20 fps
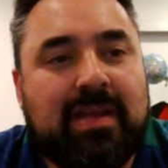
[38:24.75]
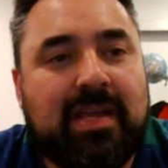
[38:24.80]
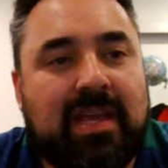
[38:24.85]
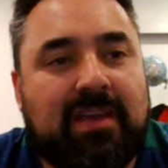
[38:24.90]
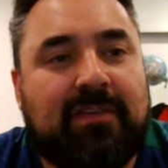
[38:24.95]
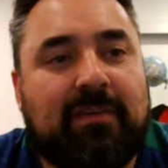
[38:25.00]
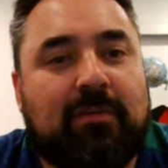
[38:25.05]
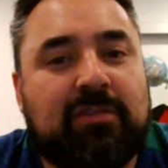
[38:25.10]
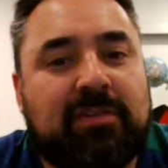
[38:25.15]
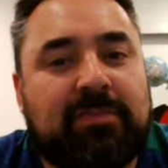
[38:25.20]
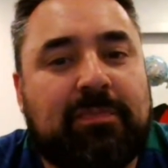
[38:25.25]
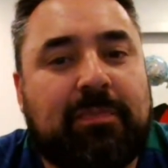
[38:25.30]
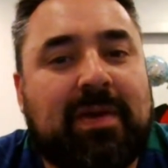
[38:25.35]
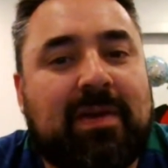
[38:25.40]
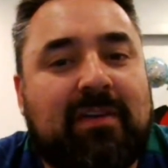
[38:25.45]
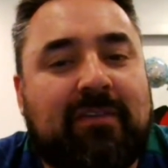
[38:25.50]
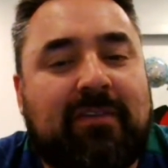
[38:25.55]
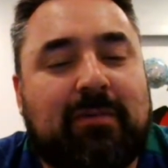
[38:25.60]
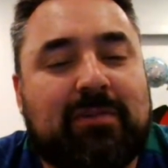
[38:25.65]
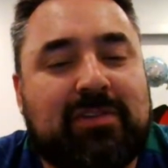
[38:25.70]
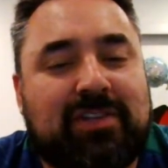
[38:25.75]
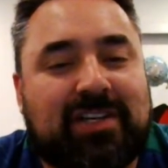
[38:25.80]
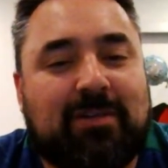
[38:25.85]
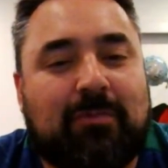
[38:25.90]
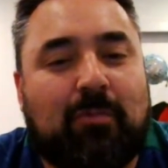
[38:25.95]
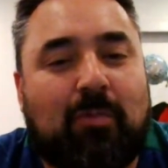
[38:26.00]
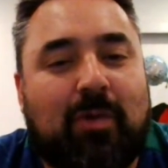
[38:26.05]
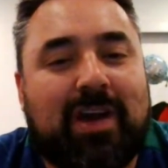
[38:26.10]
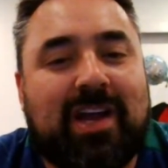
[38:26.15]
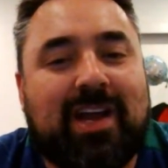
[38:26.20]
if it was like a
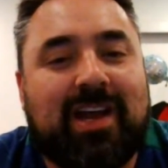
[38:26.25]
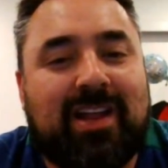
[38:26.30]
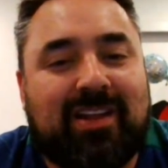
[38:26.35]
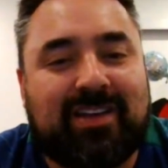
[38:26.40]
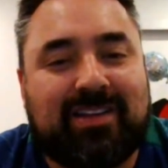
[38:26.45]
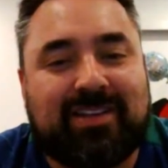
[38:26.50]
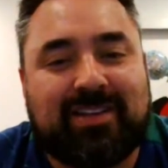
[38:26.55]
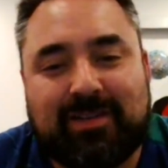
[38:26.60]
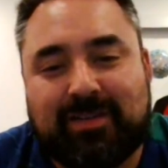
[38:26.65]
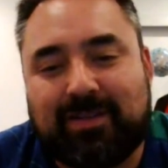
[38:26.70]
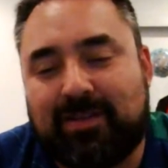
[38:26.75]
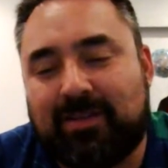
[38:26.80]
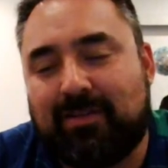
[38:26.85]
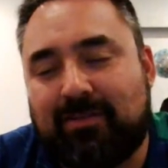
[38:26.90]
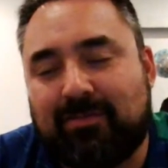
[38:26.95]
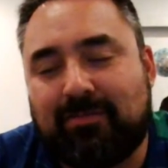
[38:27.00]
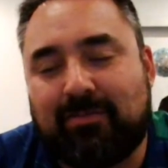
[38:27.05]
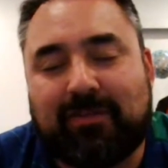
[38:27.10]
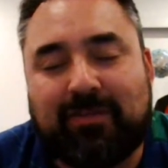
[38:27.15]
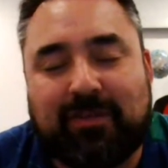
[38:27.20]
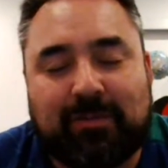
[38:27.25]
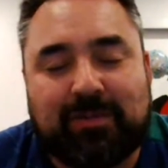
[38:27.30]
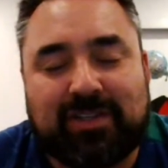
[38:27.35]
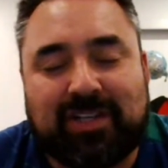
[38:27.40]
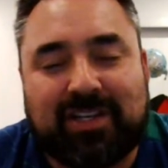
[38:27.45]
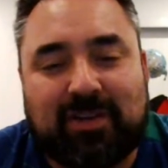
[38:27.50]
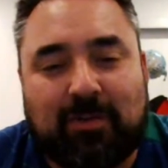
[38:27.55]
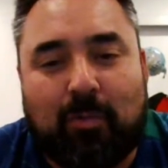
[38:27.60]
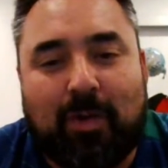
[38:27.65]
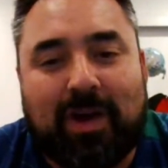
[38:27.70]
white if it was
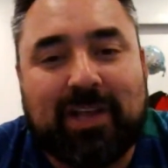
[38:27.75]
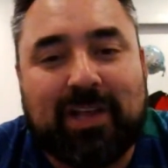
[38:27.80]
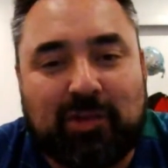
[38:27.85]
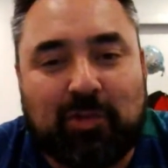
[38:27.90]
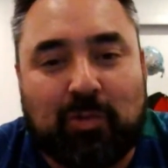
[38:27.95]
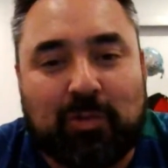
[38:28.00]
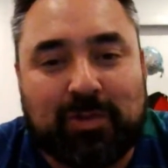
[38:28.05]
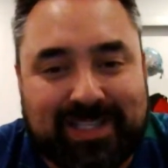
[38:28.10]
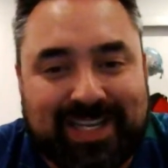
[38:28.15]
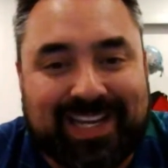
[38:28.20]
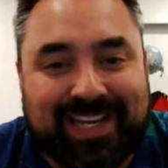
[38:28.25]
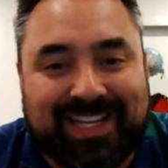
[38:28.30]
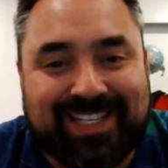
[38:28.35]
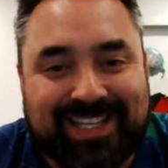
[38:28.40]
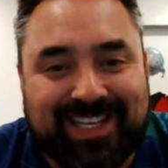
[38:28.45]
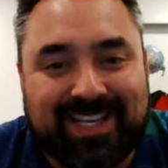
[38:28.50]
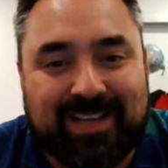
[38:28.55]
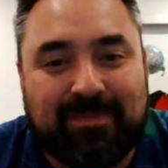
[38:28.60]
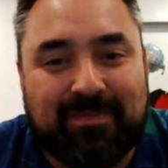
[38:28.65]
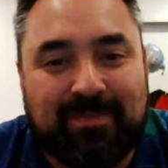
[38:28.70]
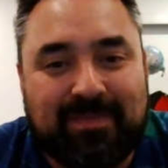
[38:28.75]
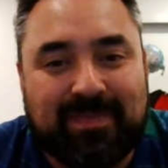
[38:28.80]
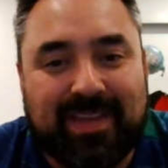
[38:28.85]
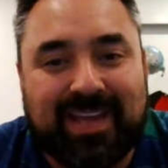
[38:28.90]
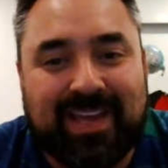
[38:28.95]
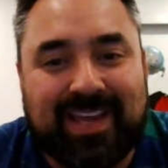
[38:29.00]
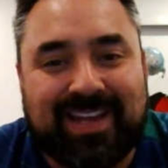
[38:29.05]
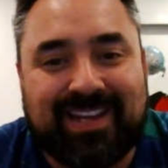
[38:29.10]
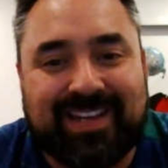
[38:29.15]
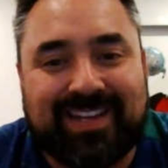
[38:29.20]
like a white dude saying it to him
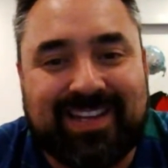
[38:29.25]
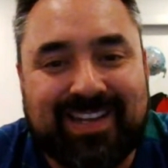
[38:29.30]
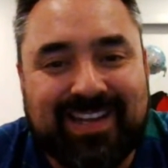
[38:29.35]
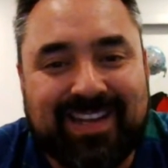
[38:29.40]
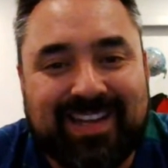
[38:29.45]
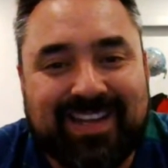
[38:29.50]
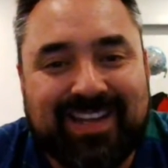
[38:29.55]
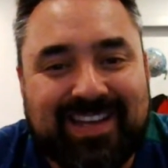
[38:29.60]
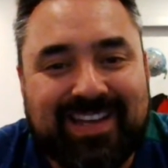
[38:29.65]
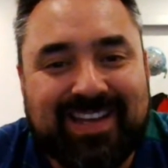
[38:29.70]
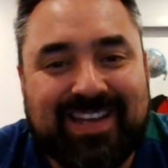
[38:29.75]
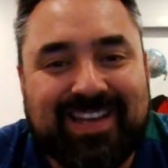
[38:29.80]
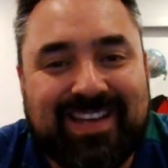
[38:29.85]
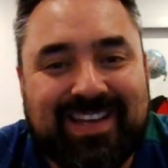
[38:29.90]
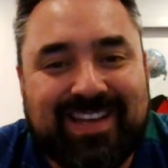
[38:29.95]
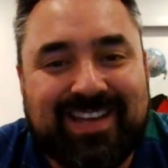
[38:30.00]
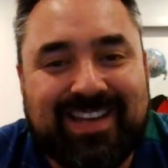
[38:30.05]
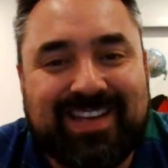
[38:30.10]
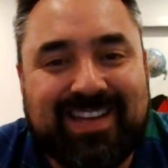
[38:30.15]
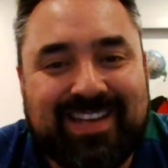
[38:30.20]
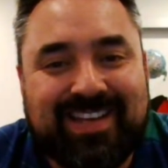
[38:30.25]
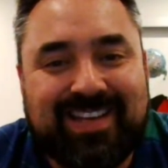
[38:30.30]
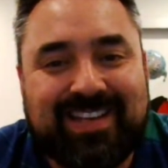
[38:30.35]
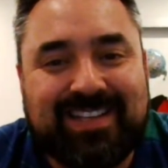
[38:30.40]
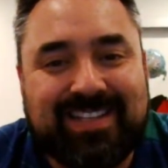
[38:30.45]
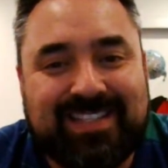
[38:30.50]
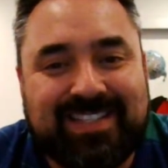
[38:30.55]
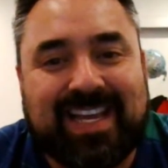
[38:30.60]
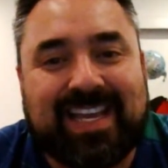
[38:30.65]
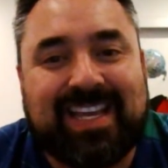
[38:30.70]
and
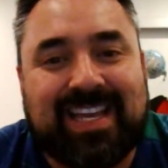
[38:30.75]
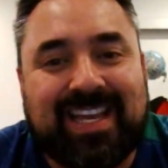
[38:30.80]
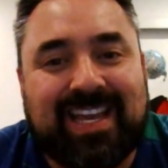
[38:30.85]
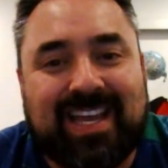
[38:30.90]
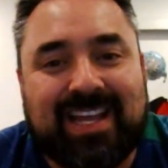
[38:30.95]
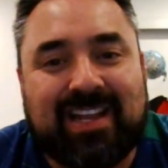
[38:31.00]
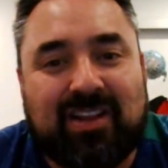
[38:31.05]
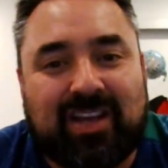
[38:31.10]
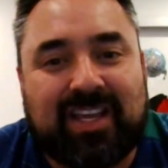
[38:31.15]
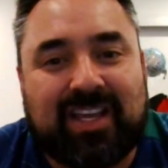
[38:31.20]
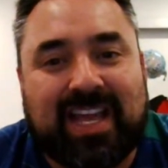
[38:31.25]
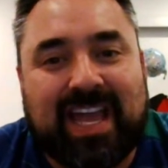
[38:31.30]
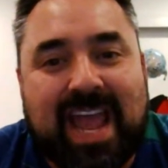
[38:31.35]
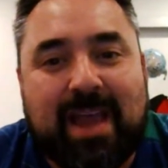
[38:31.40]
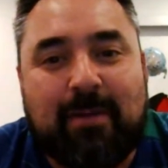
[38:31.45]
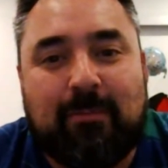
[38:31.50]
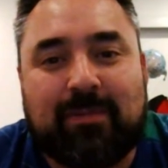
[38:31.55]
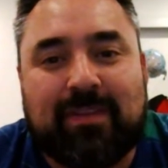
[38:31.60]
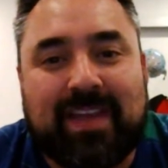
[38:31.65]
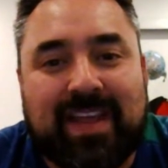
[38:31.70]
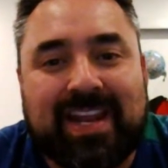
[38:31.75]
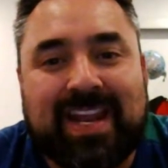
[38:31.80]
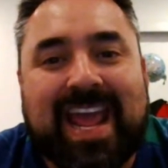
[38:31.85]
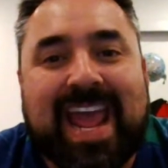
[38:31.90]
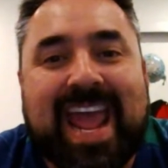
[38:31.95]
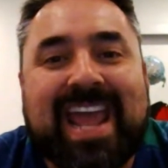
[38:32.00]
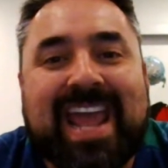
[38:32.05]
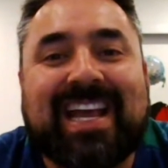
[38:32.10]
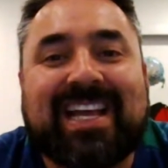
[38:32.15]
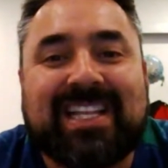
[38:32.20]
saying it in in
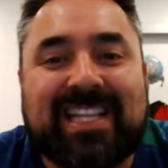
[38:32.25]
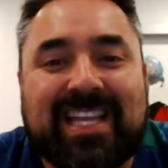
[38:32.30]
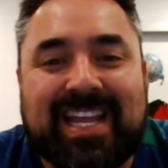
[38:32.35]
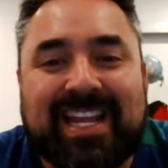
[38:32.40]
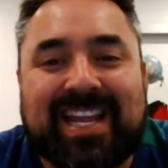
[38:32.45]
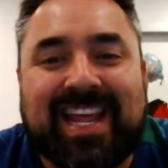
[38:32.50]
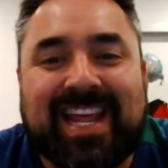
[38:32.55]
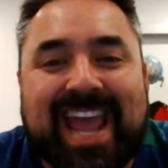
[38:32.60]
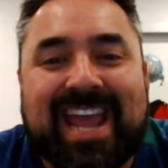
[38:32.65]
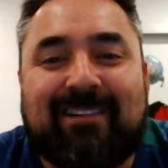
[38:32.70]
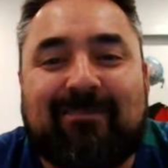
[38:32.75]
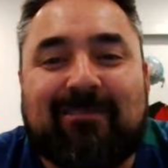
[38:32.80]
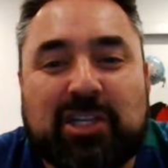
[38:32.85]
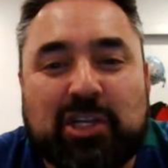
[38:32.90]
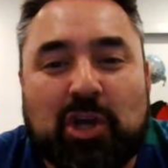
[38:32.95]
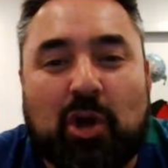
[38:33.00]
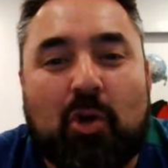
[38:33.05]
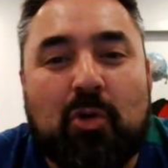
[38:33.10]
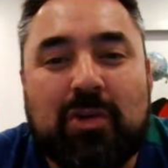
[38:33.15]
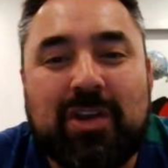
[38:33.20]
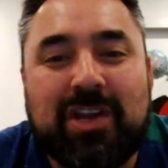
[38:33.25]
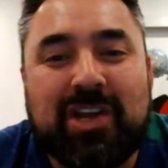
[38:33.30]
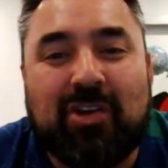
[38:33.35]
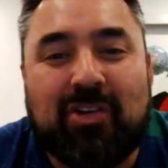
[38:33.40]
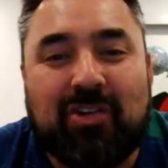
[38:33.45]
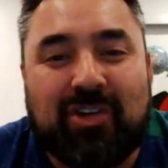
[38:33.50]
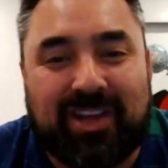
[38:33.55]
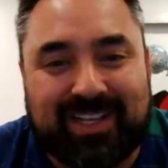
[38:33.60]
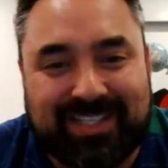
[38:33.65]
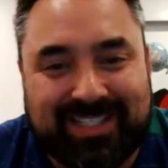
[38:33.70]
an angry tone,
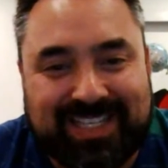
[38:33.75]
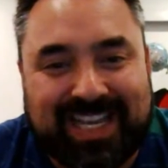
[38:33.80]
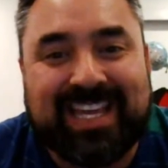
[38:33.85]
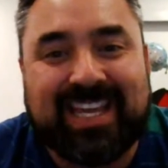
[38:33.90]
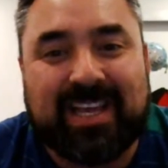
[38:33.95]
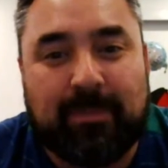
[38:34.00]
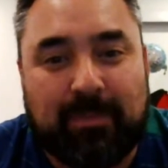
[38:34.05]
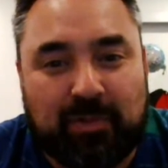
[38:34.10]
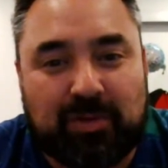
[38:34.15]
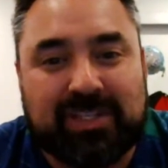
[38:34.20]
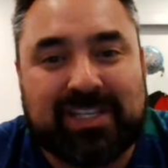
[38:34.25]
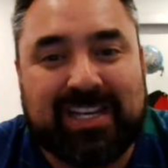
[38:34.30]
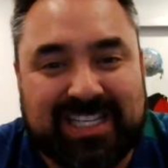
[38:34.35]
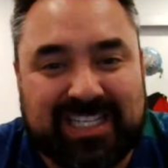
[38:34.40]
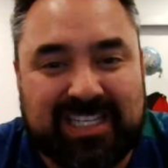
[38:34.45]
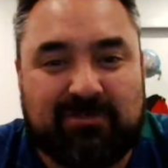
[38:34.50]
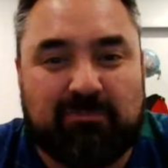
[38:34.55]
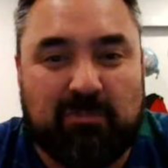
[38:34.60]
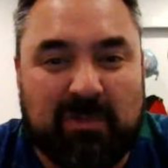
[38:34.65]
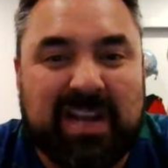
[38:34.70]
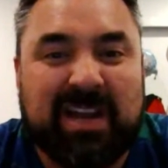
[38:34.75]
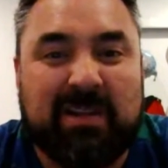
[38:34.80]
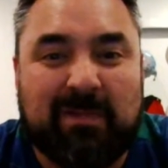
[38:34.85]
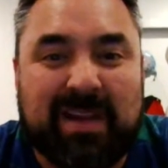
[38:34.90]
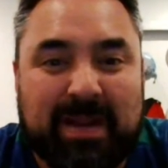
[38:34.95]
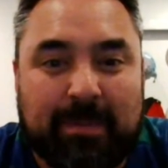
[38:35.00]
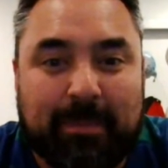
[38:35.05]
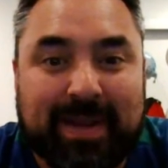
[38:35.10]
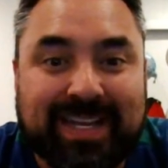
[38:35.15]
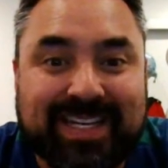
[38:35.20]
like saying it because he actually really,
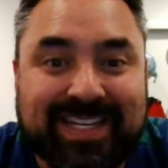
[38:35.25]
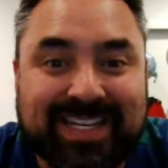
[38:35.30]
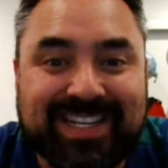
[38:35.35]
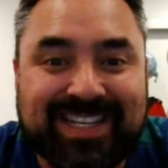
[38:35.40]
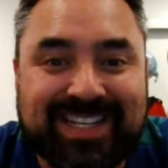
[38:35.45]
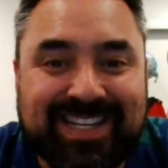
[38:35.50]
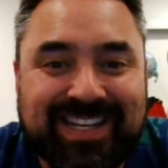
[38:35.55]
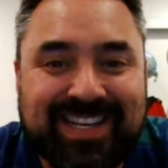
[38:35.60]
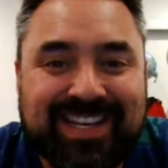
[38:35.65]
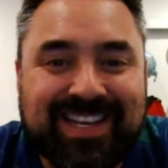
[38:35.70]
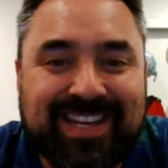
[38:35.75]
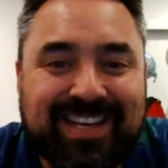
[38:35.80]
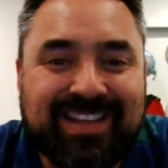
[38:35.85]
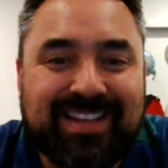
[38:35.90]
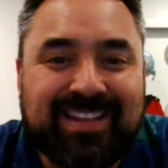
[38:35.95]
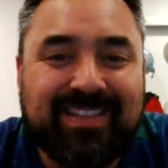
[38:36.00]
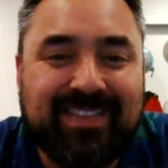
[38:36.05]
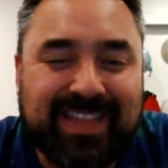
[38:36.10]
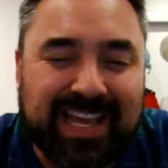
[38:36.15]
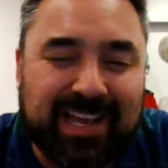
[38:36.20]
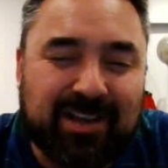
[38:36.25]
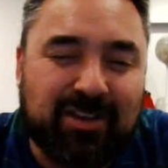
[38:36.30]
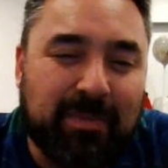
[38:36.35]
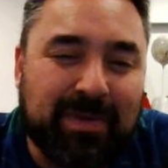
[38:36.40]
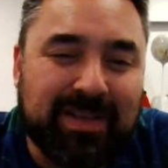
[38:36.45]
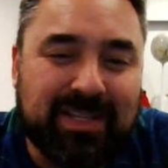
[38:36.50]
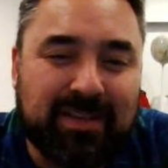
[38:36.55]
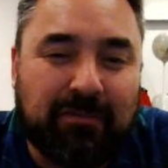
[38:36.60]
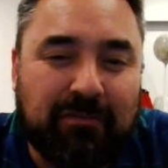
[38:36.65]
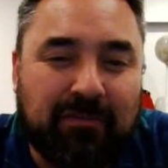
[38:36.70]
really meant it, that could
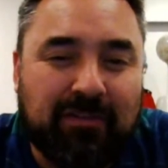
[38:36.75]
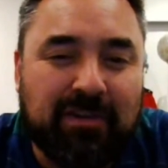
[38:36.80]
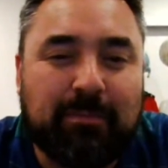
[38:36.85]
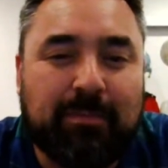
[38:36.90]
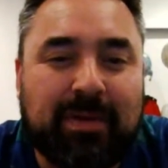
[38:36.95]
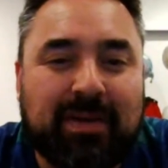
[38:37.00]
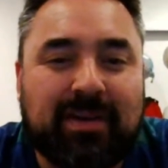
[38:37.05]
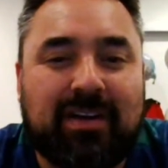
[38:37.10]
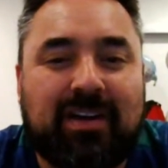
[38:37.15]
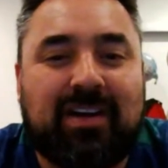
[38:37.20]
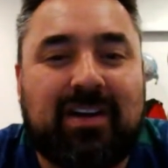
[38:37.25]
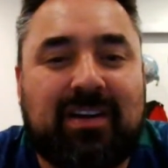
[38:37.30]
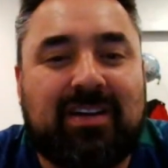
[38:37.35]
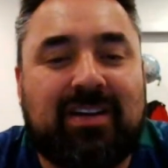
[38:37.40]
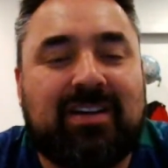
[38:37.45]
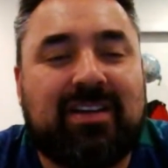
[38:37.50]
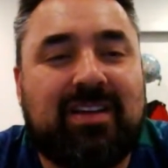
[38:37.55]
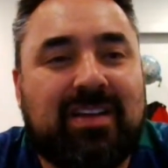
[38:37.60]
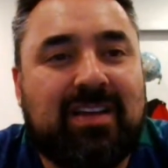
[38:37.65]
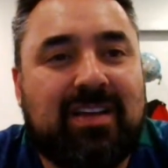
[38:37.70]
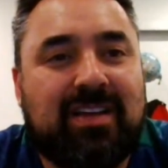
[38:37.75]
be different. But